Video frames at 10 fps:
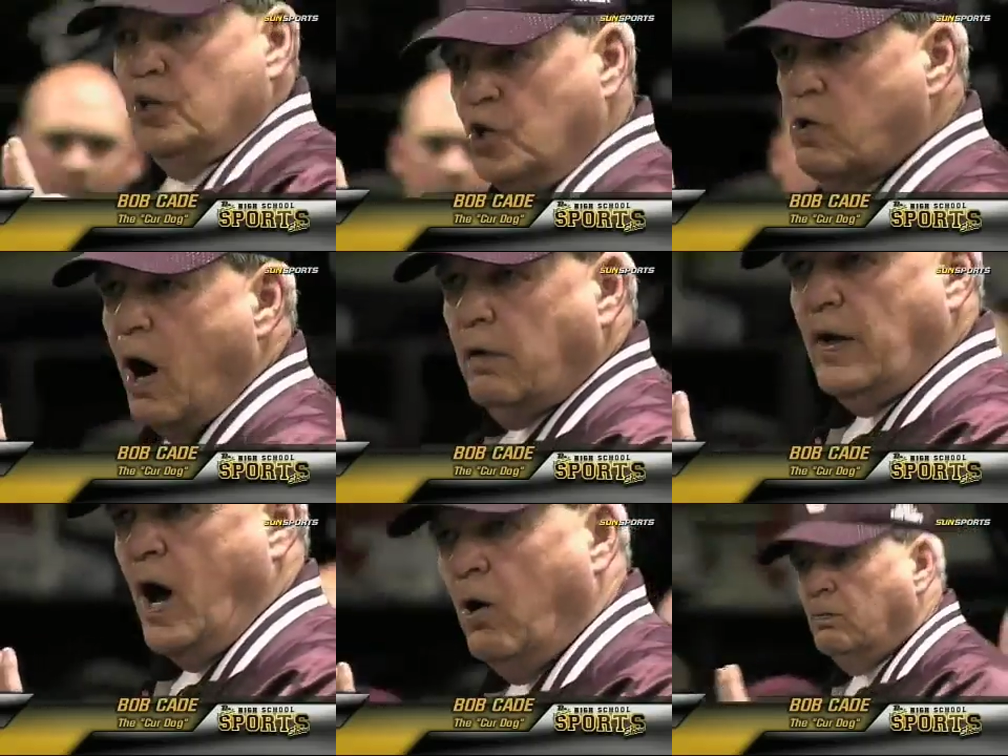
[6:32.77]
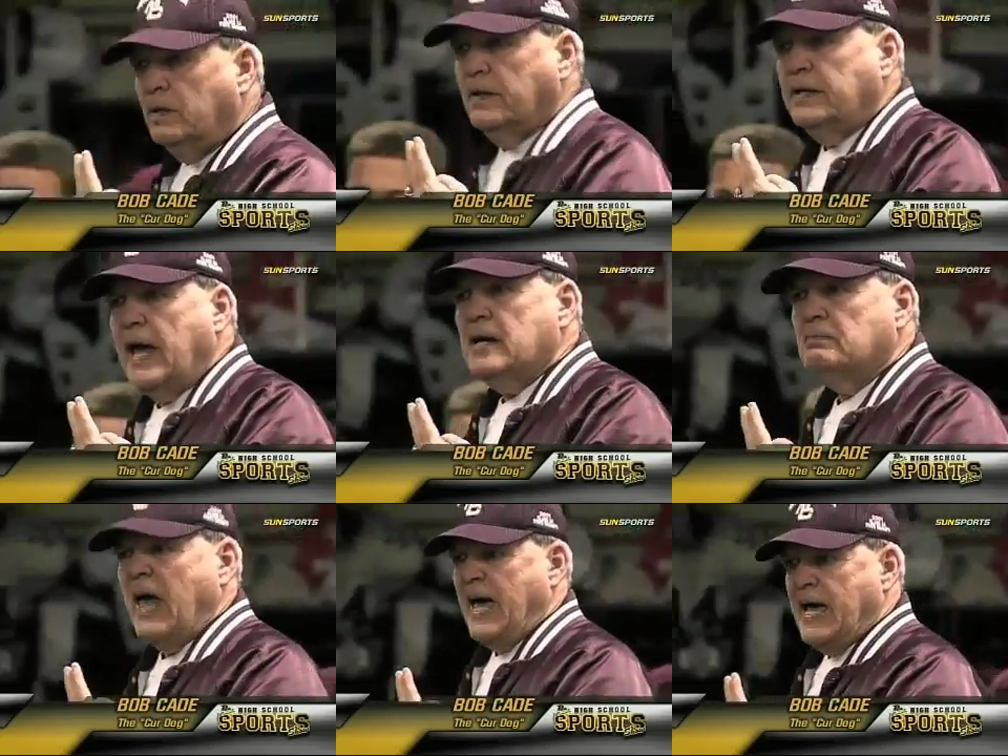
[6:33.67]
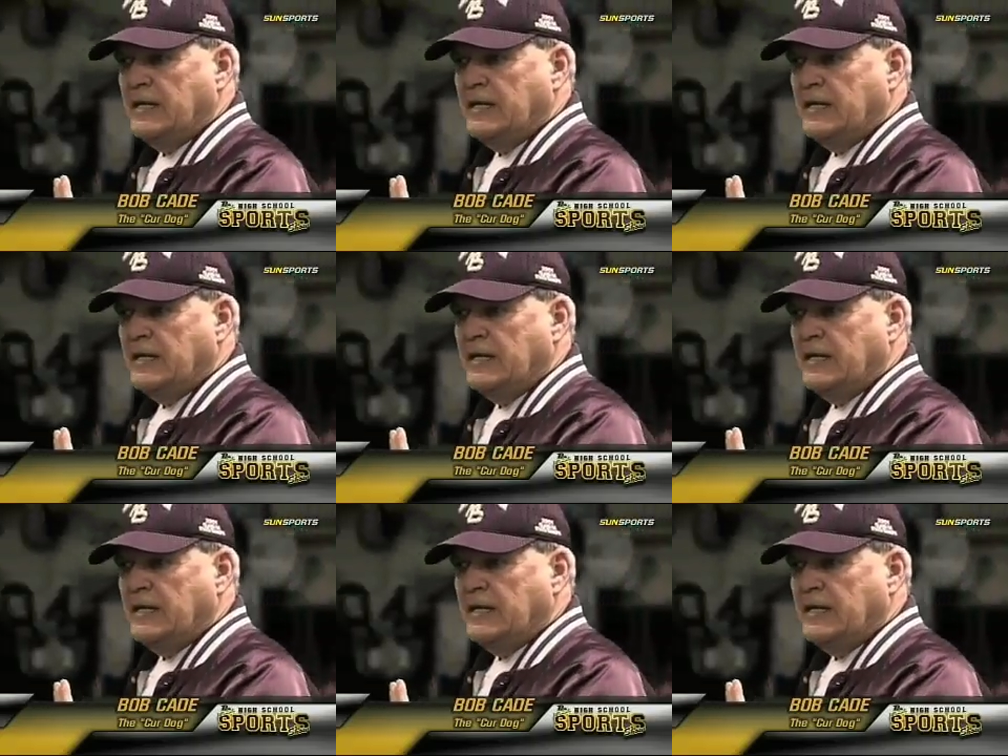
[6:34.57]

You are the home of the damn line.